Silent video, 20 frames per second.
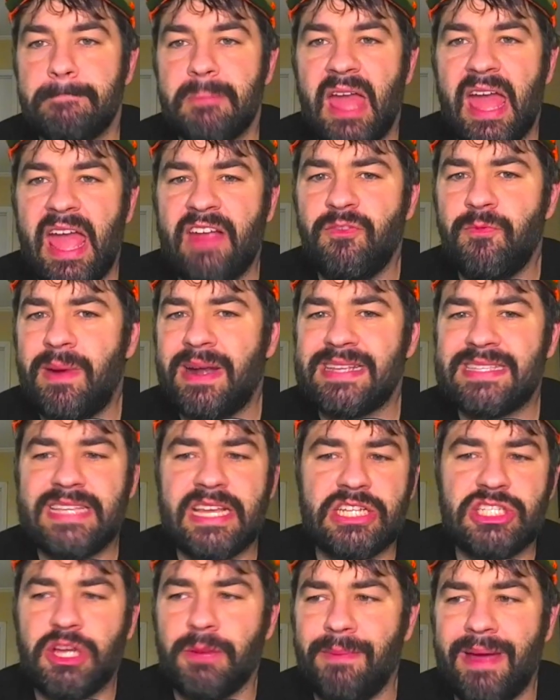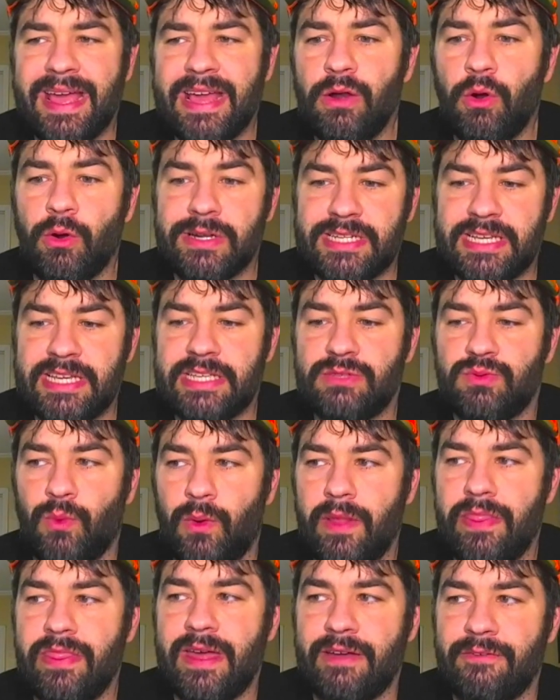everybody said Jamaine Ortiz
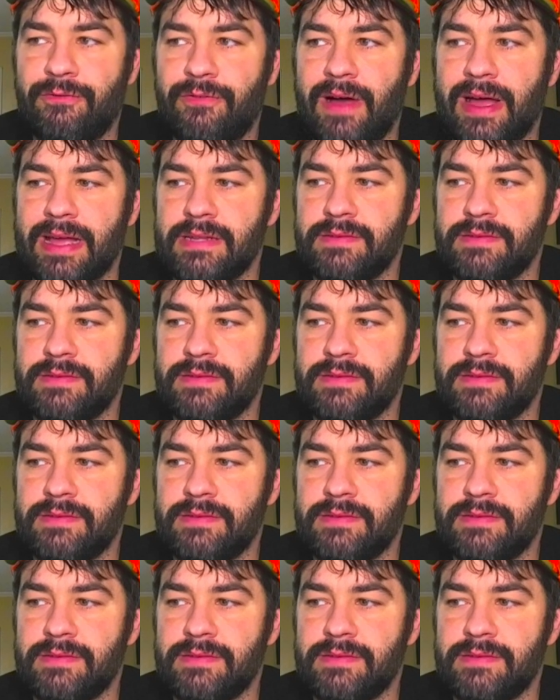won that fight.